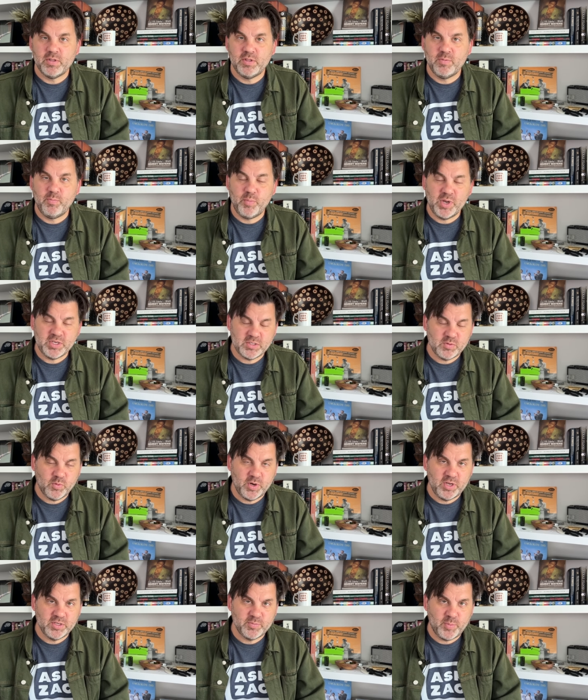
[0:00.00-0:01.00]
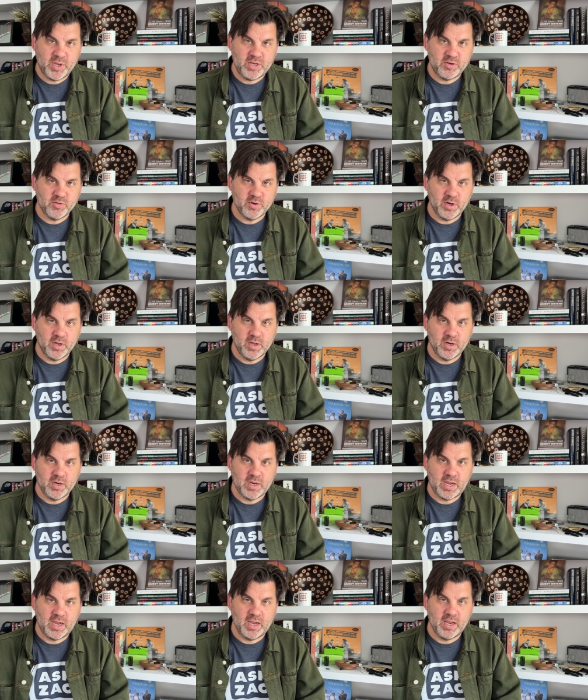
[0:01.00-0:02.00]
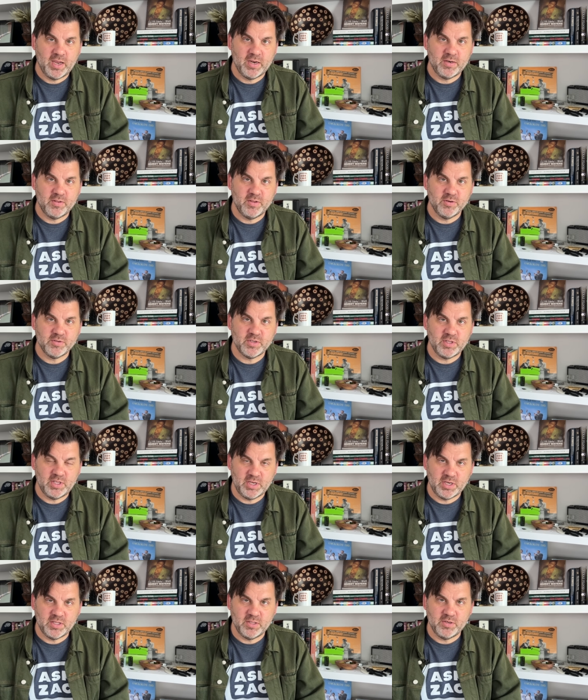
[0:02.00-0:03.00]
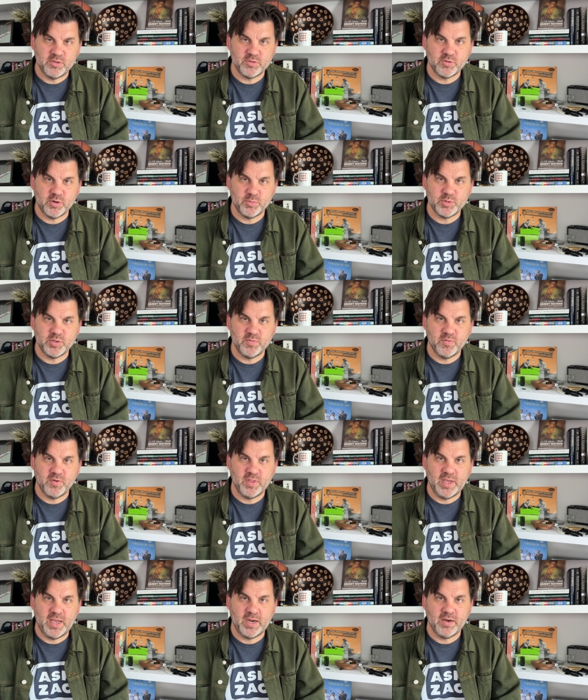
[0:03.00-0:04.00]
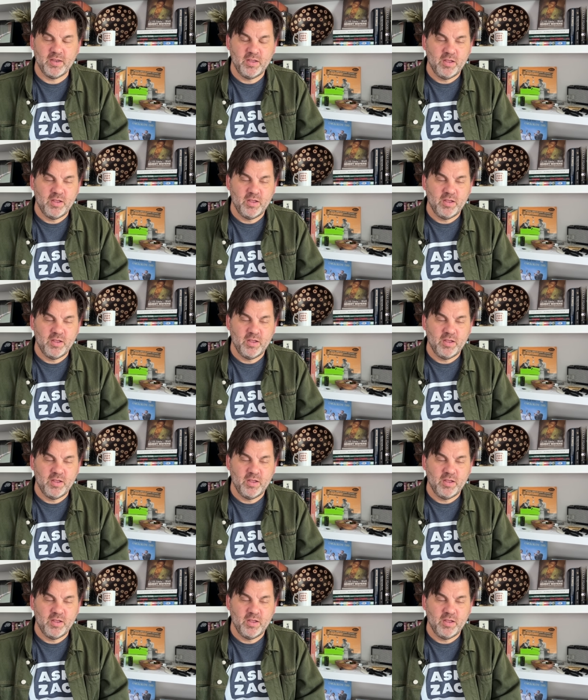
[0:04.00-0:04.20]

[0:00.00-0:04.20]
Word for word: The best way is Patreon, and there's a link in the description for that.